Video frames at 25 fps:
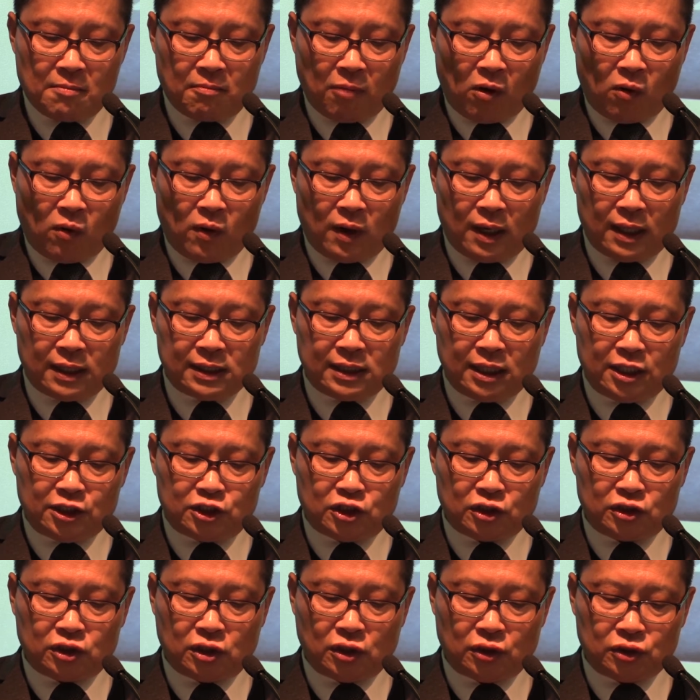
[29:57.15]
more
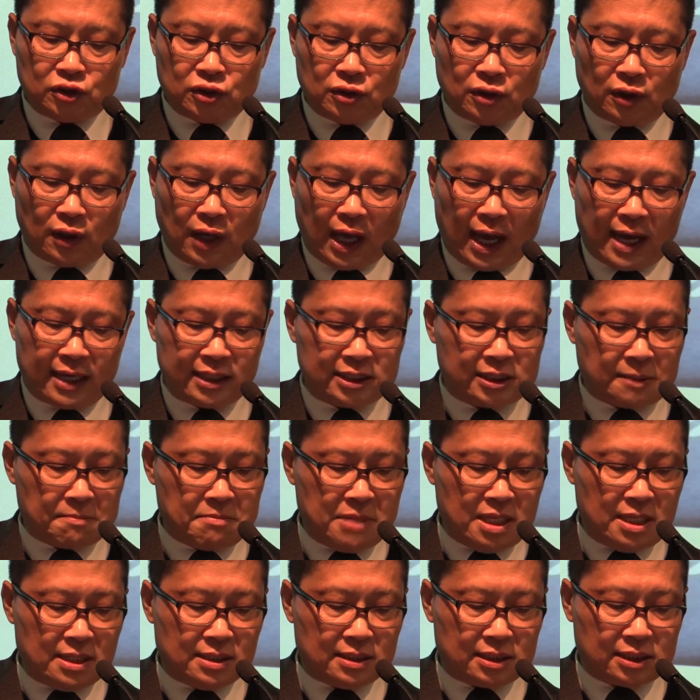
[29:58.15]

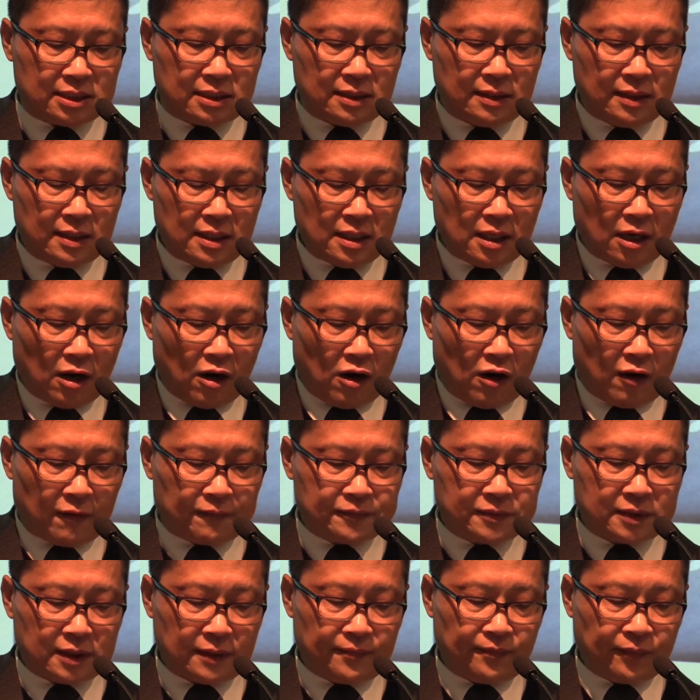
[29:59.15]
institutionalized means
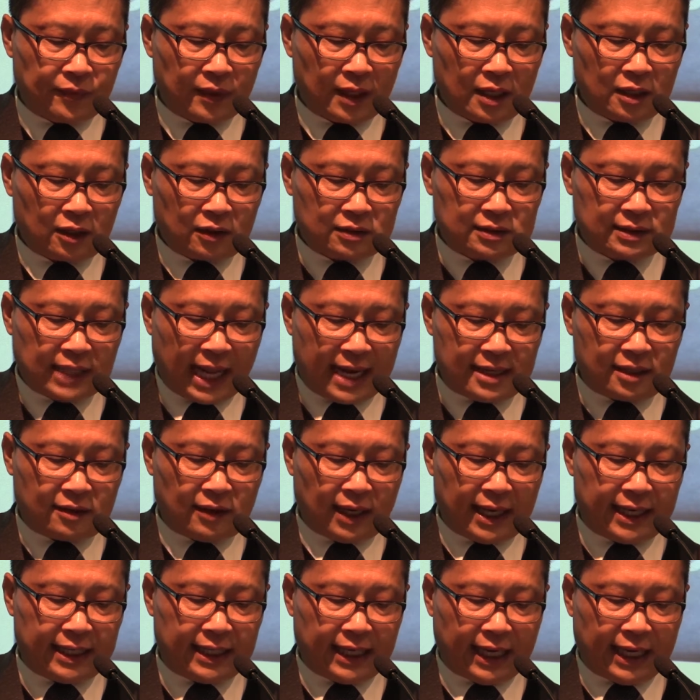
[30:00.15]
of
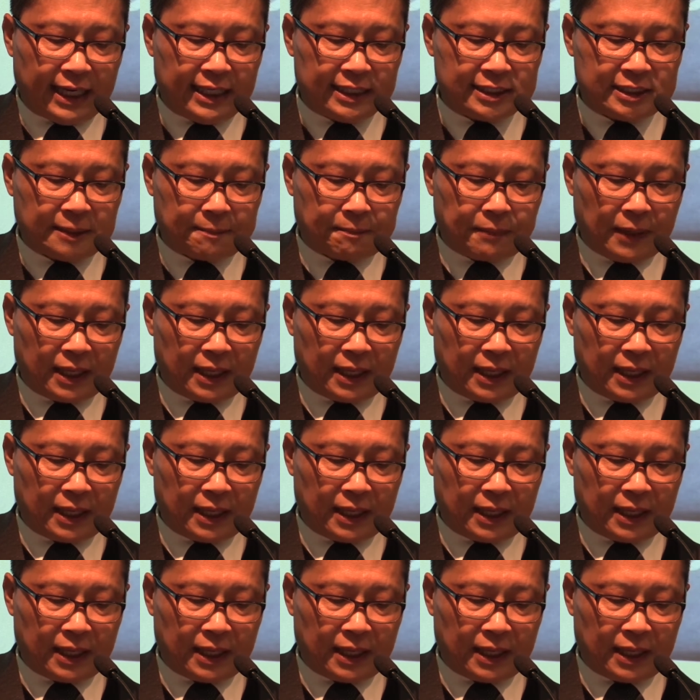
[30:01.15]
tackling its